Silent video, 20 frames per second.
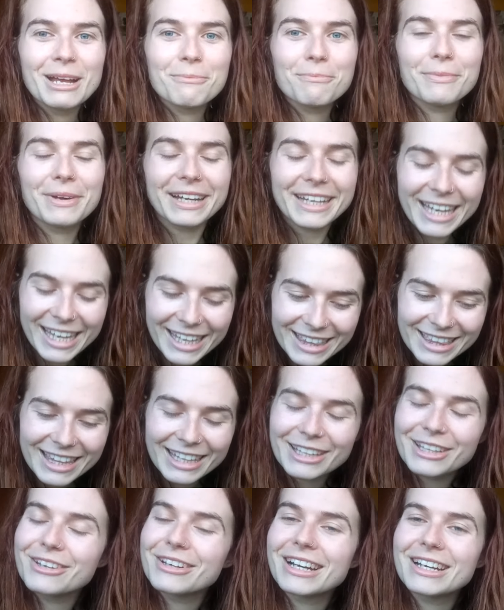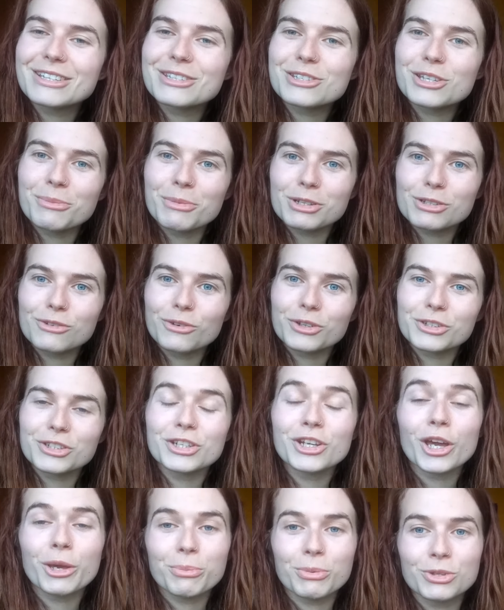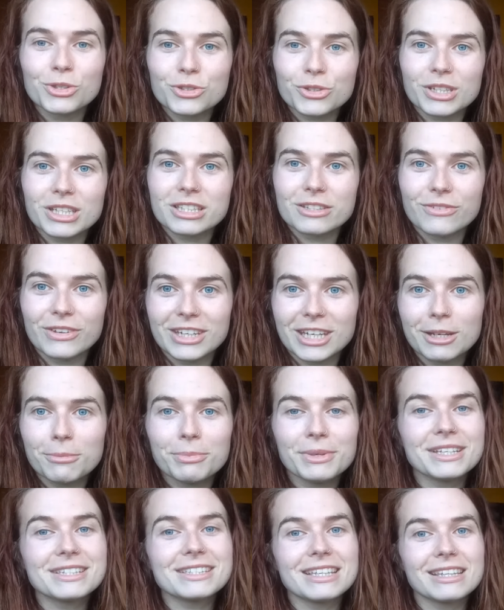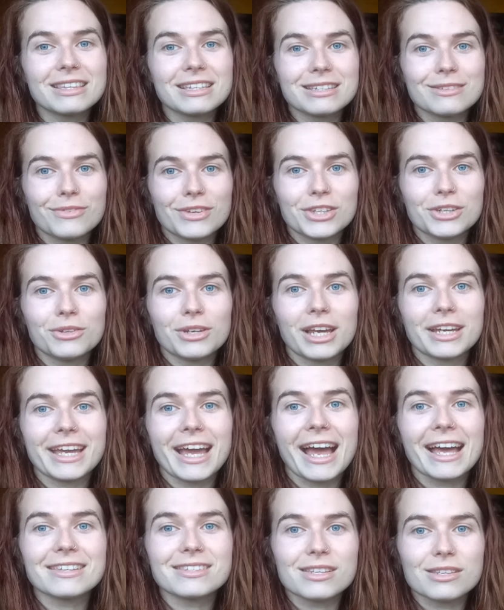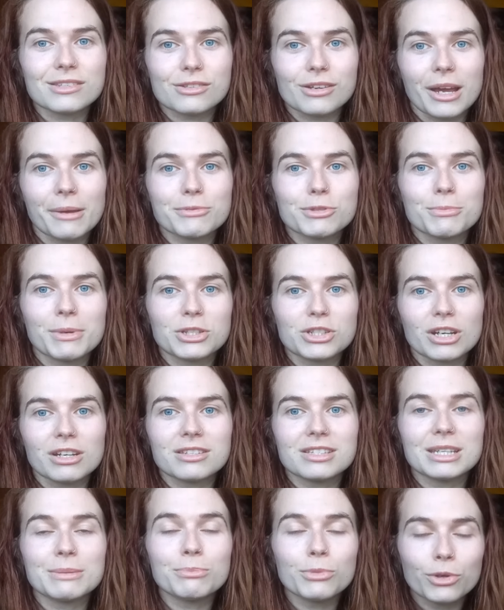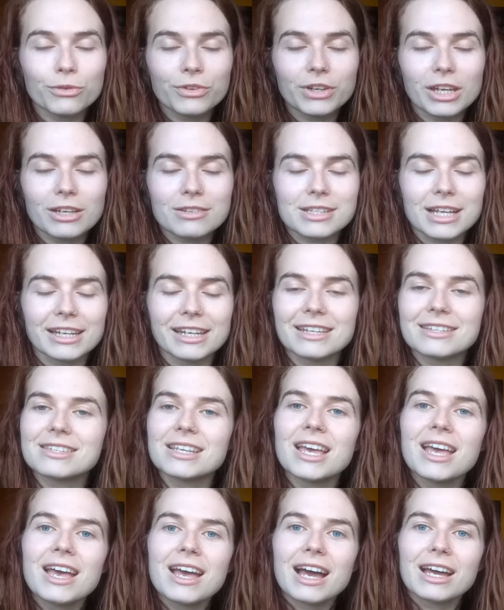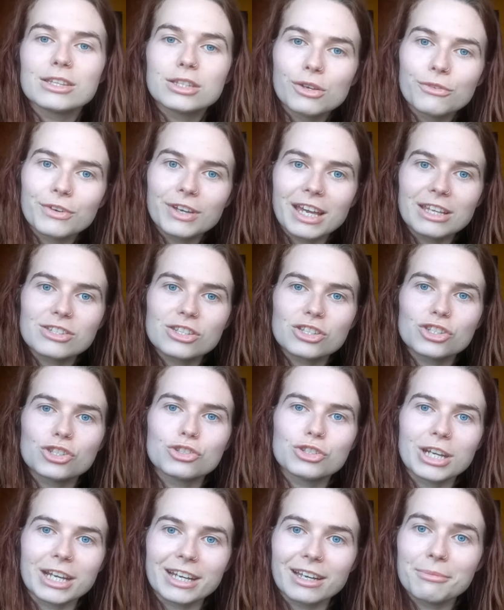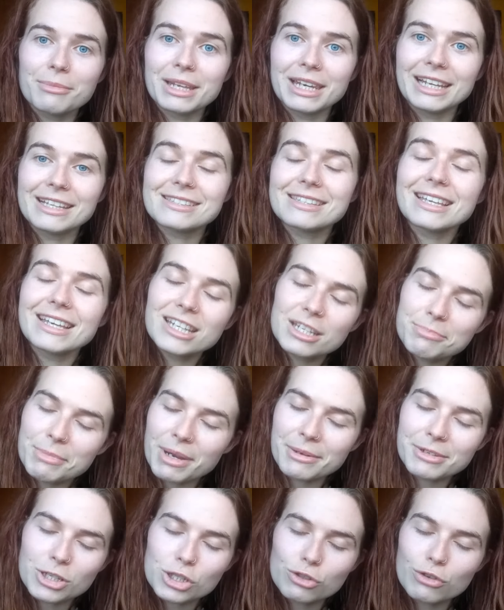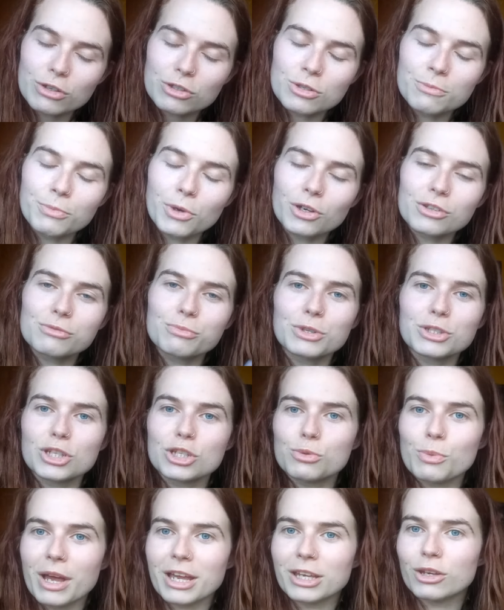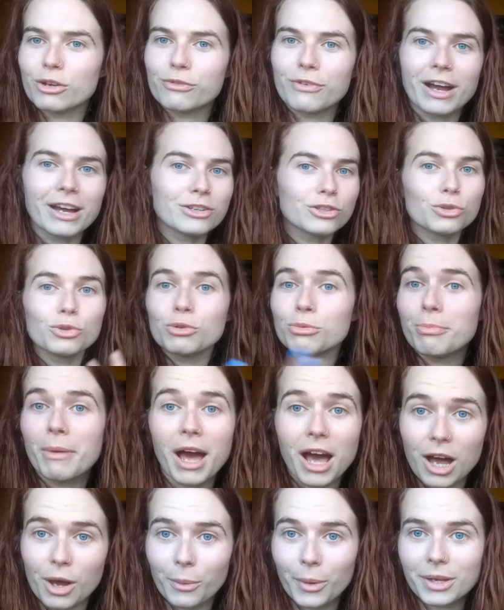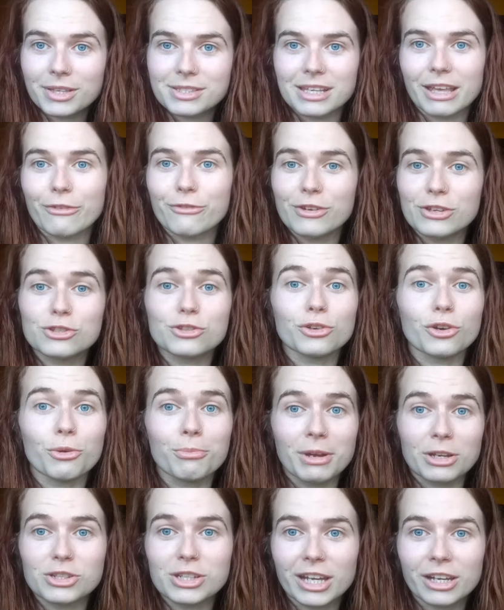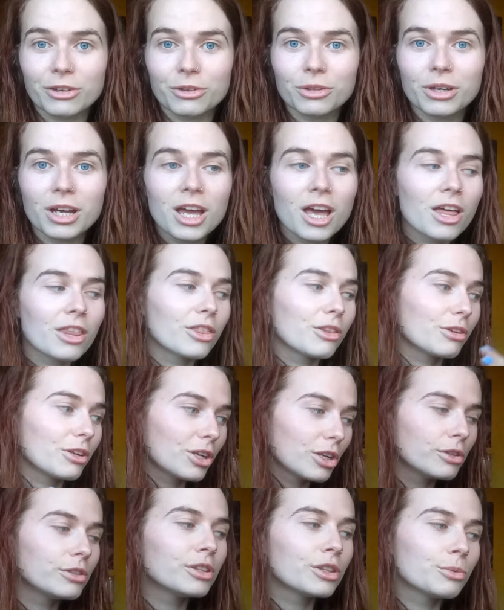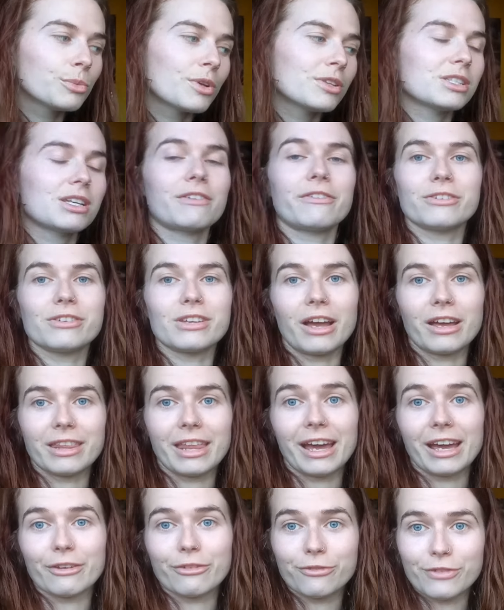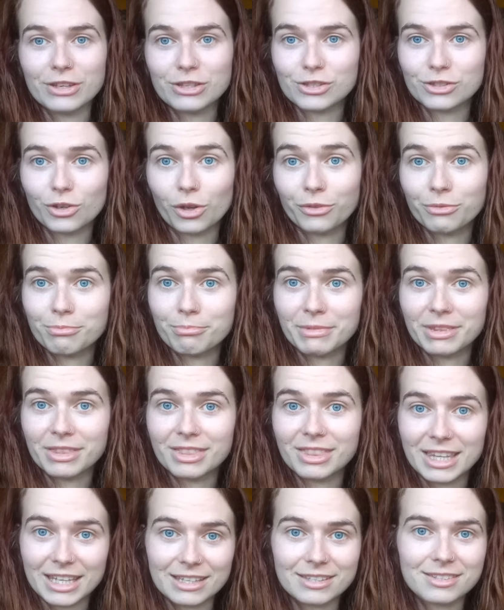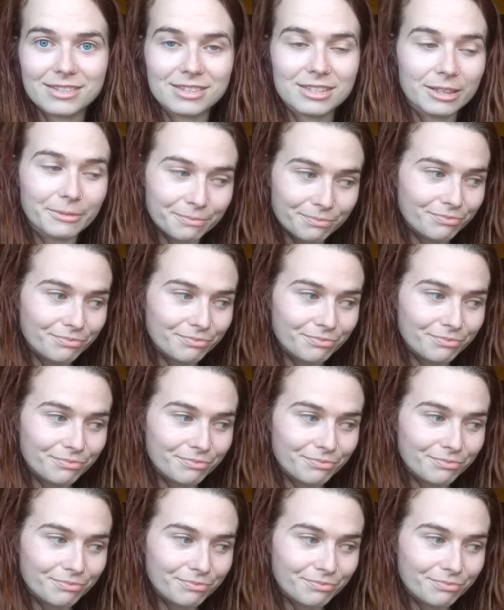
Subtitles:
But again, thank you guys so much for watching. Hope you enjoyed this video. Please give this video a like and subscribe to my channel to see more videos like this, and don't forget to check out my links in my description box, which is where you'll find all my artworks that I feature on my channel, including the ones that I featured on this